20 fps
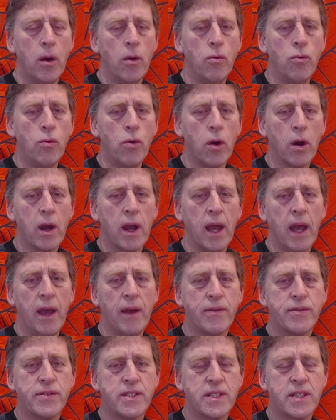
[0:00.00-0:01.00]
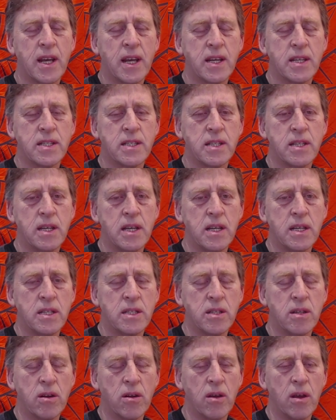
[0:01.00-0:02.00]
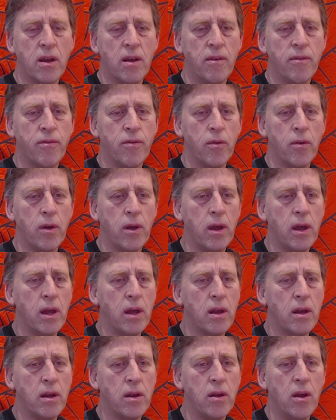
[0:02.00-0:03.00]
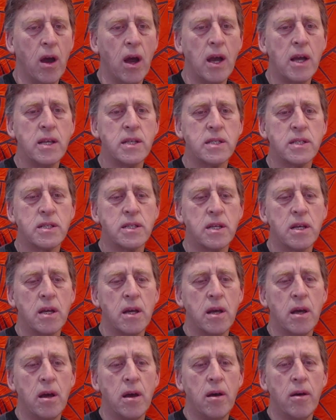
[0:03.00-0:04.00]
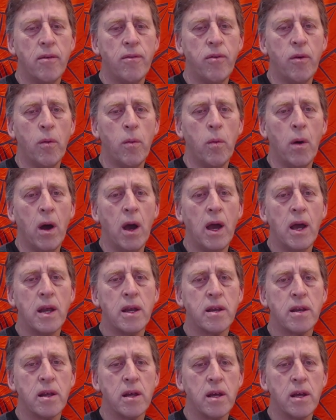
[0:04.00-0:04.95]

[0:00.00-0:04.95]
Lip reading: rook f6 is looking very nice for white.